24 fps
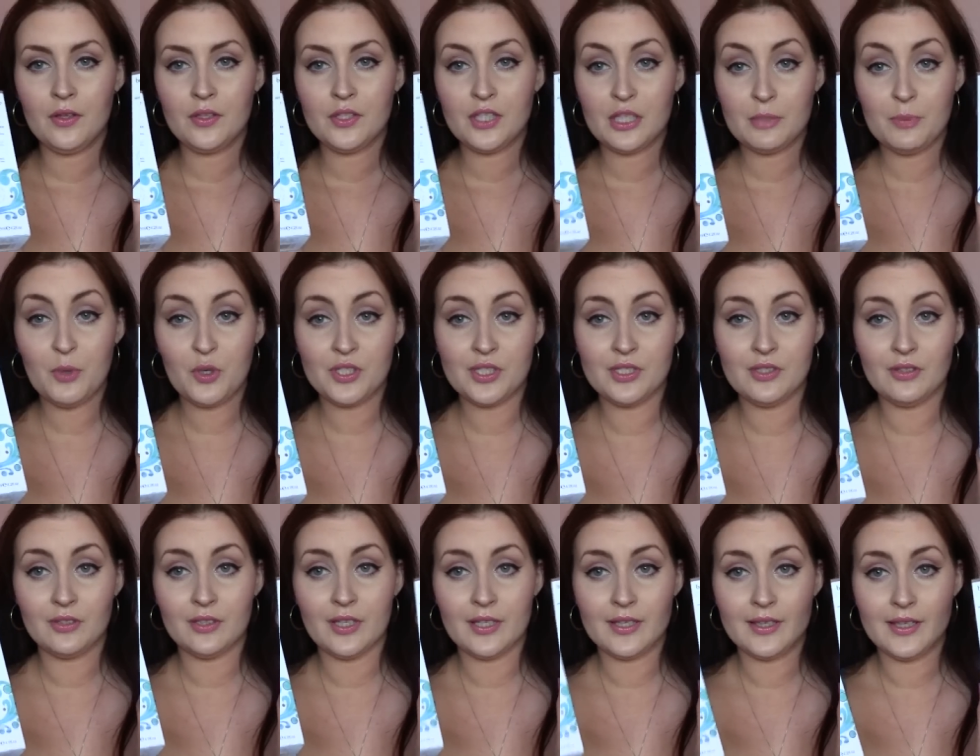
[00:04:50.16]
So the
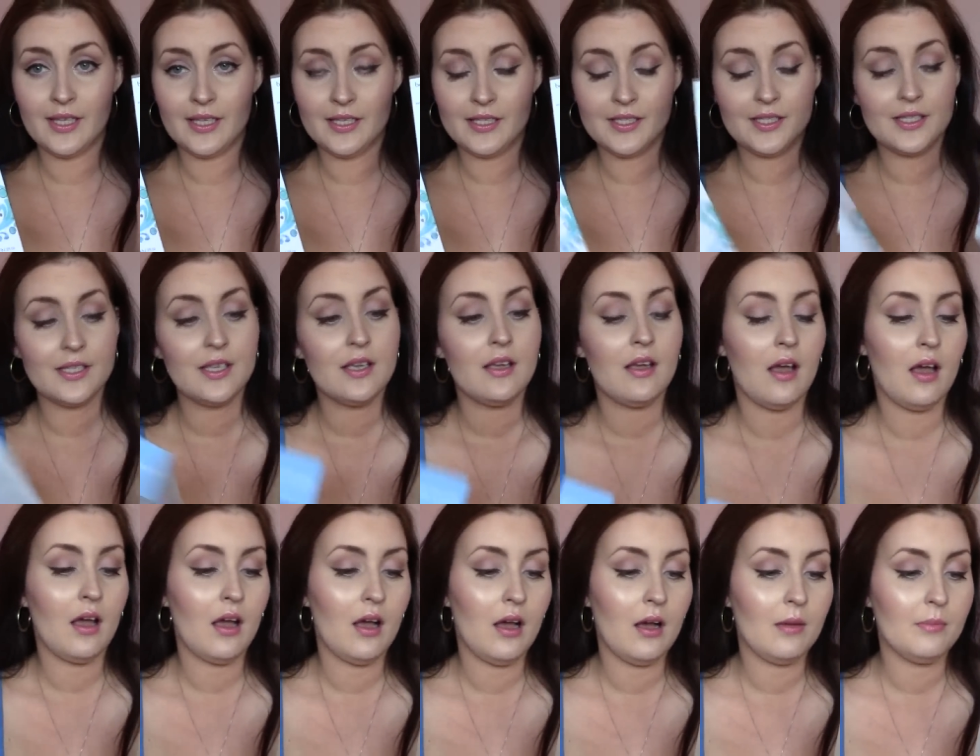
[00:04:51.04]
boxes look like this.
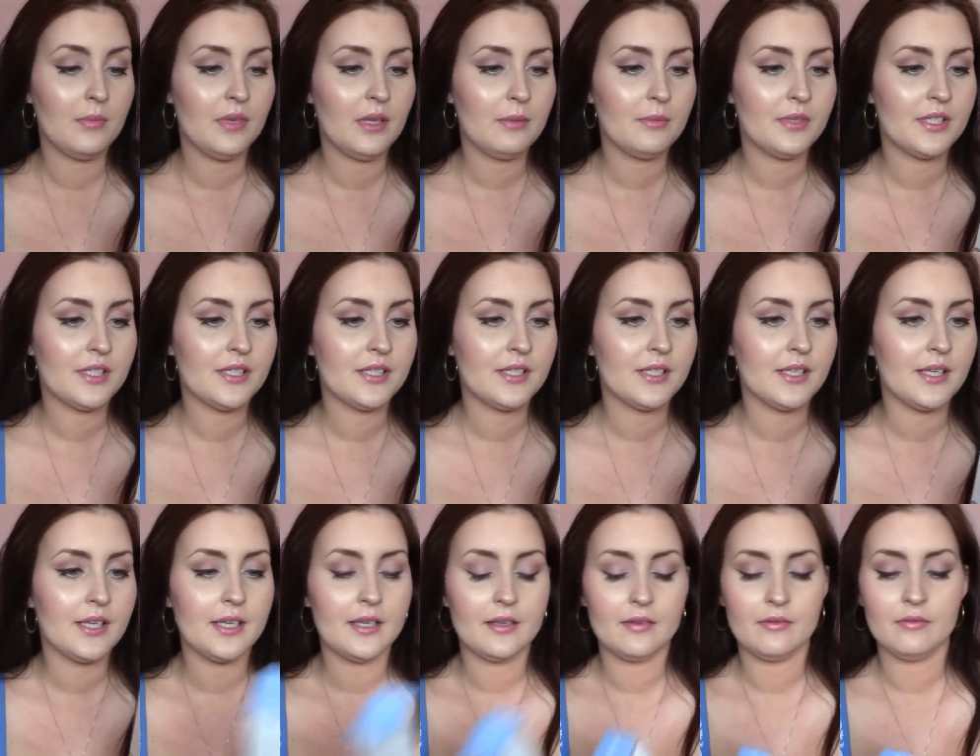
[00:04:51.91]
Um, let me
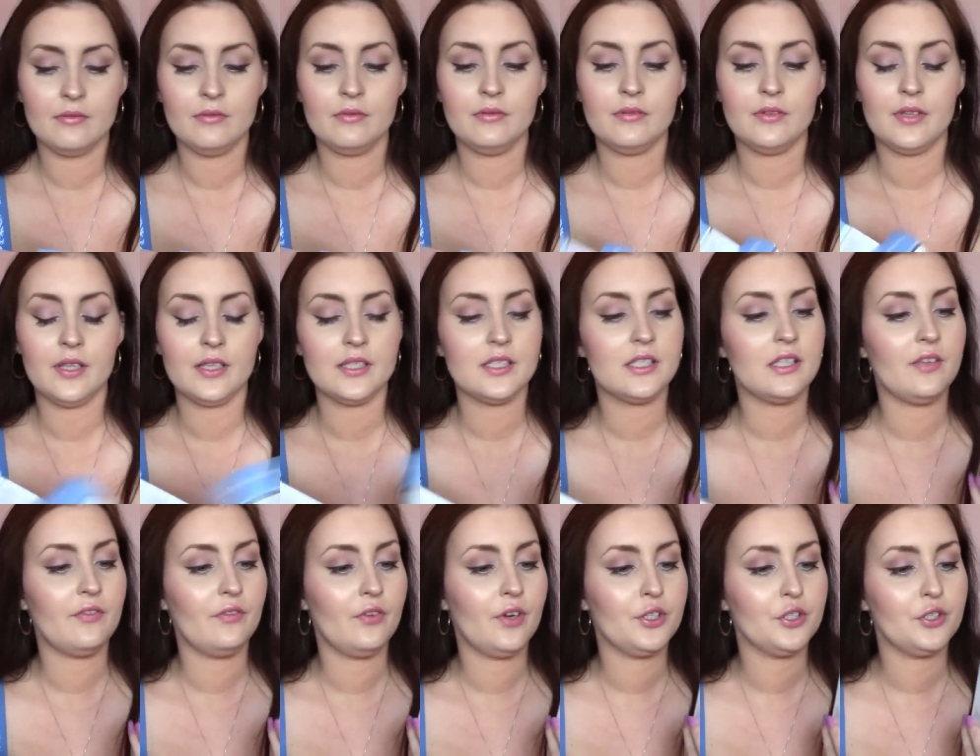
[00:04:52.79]
see, that's
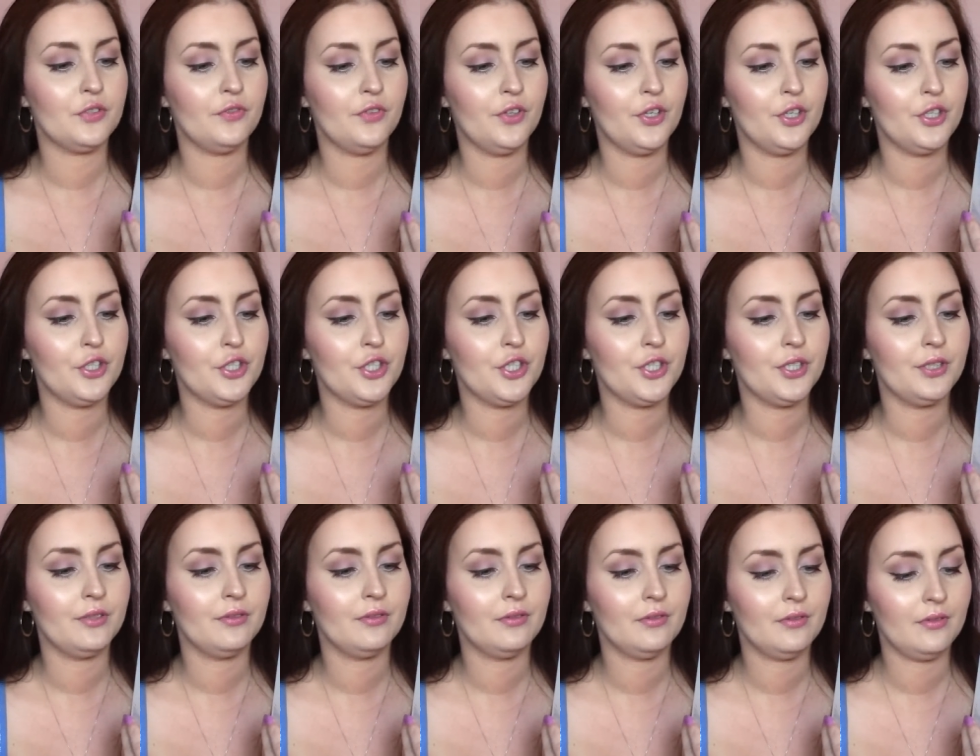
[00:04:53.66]
the French
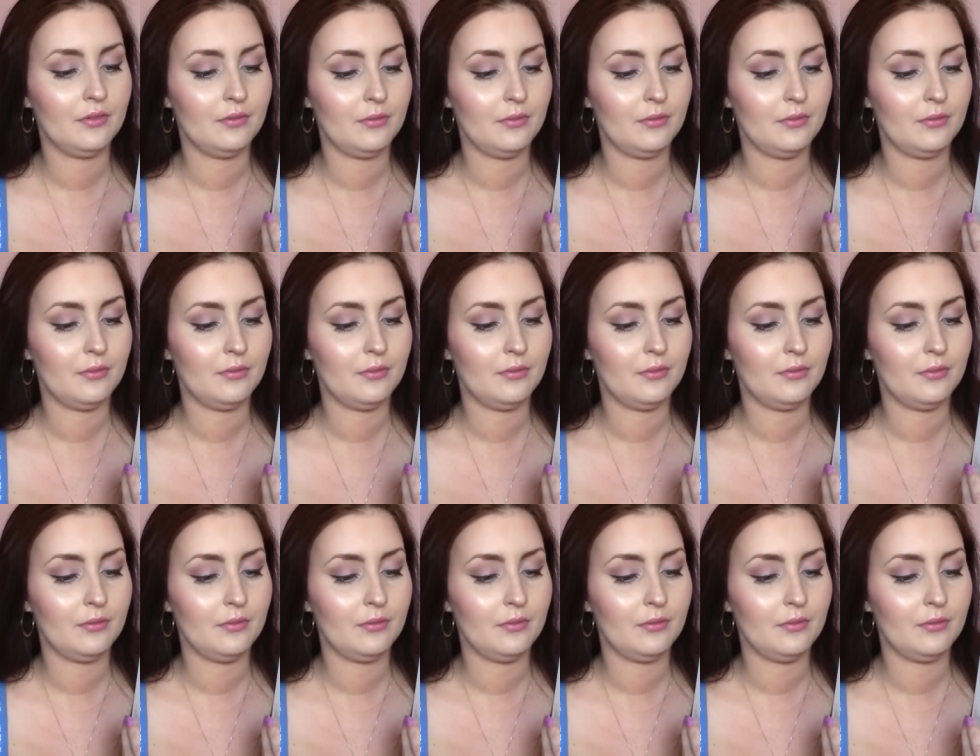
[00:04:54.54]
version.